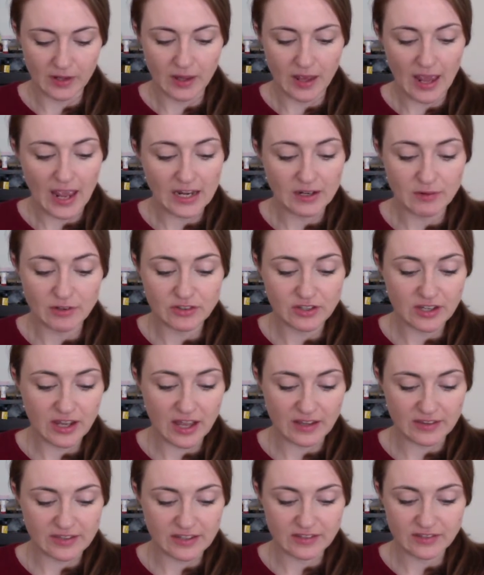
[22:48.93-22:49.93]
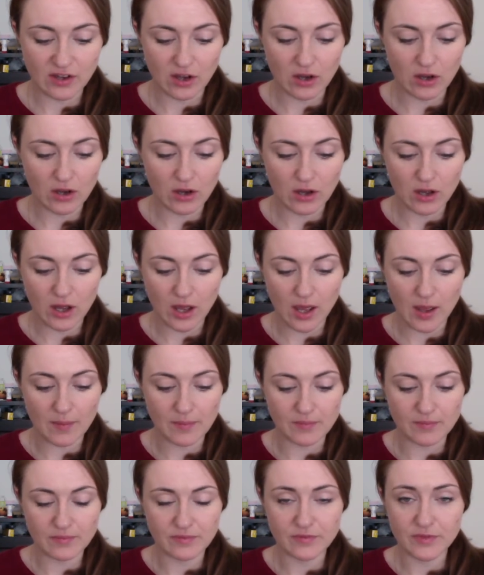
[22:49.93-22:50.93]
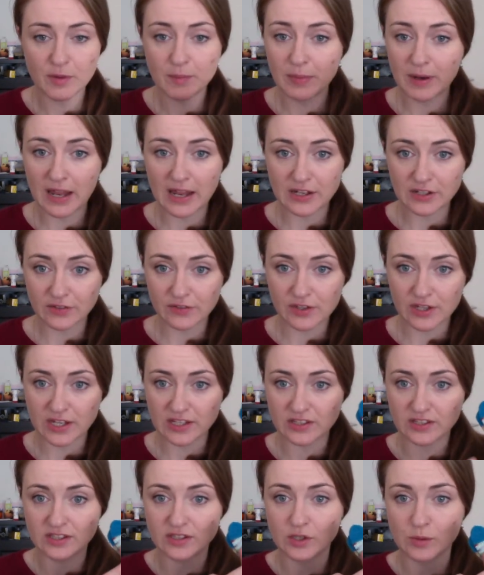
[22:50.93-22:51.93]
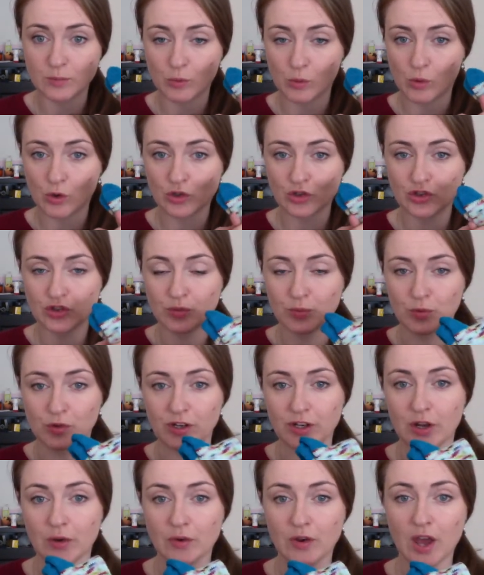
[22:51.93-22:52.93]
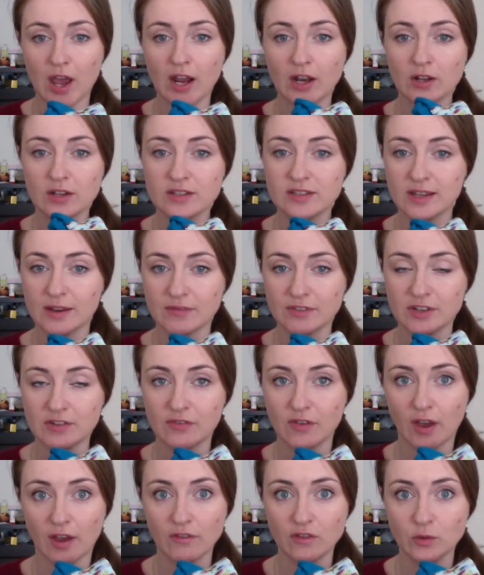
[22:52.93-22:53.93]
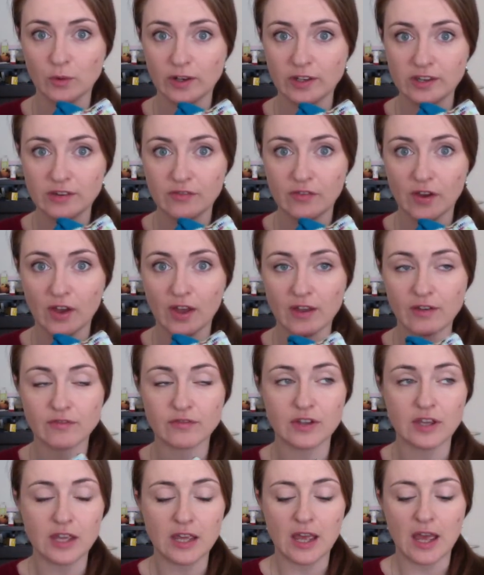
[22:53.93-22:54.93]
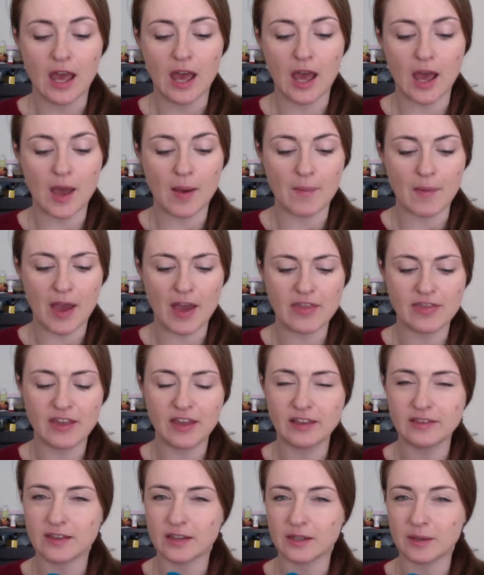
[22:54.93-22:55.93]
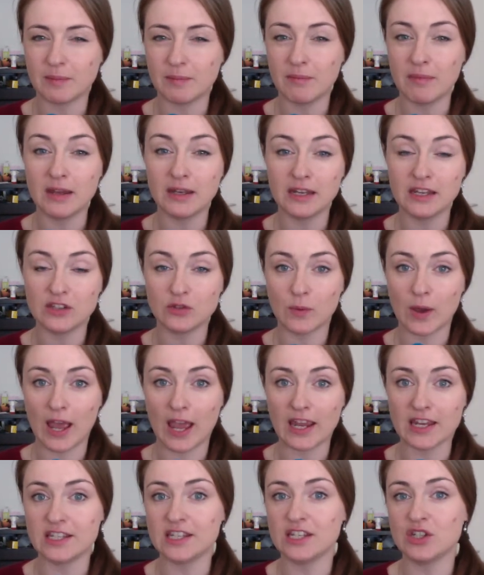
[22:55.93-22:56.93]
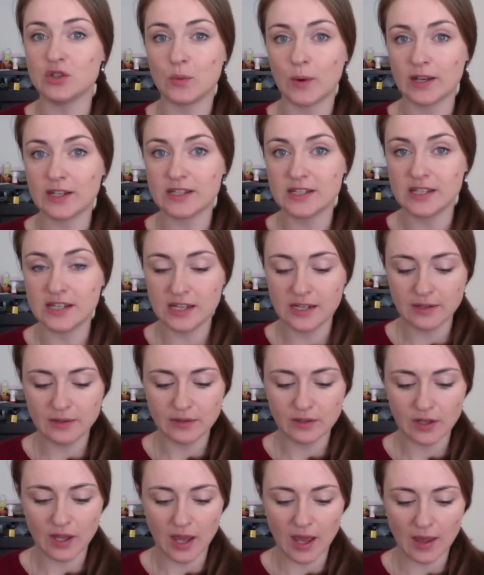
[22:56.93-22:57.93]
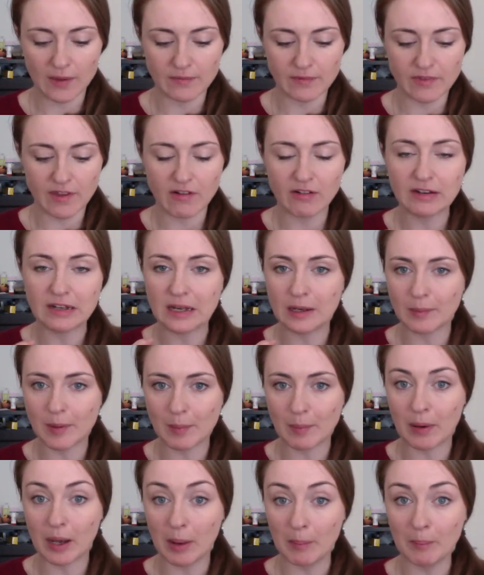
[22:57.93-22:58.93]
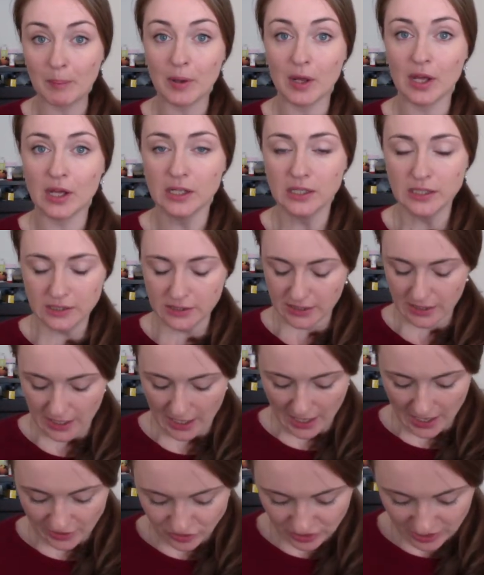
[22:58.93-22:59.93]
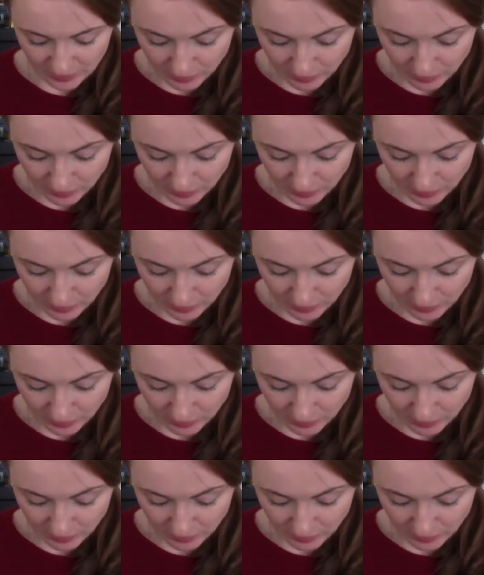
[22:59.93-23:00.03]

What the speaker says: Anyway, so yeah, these are, the blend is Superwash Merino Nylon 75-25. I think that the minis were 80-20, and they're a little bit plumper, actually,